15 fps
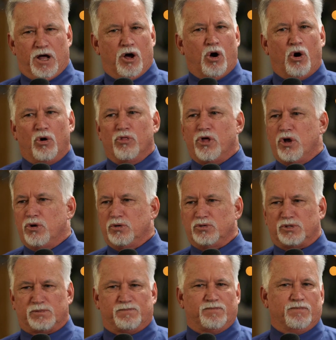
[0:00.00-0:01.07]
all
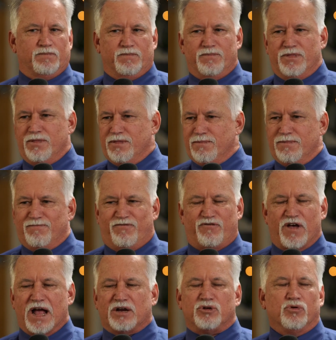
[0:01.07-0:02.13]
those
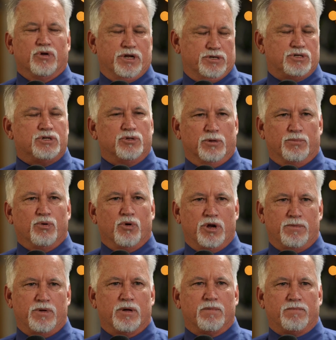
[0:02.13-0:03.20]
factor into the
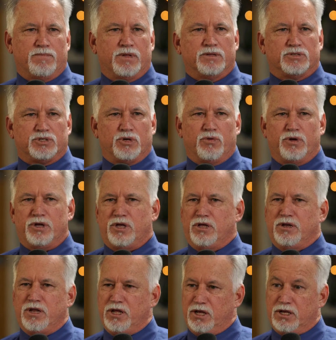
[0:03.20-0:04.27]
premium. So it
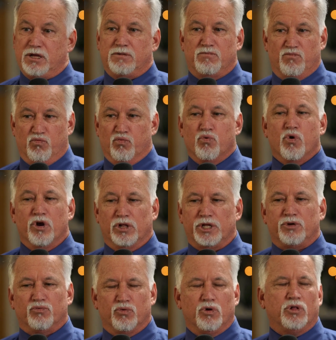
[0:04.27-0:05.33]
can
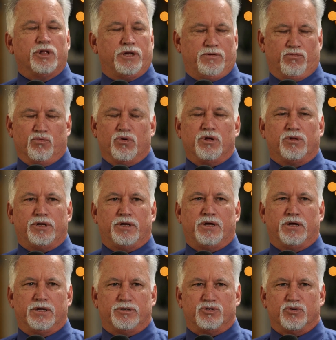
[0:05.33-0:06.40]
really, really, really
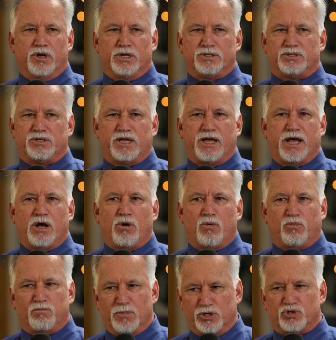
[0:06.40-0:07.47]
address
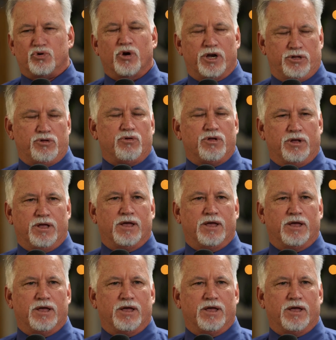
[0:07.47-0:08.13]
how much credit you can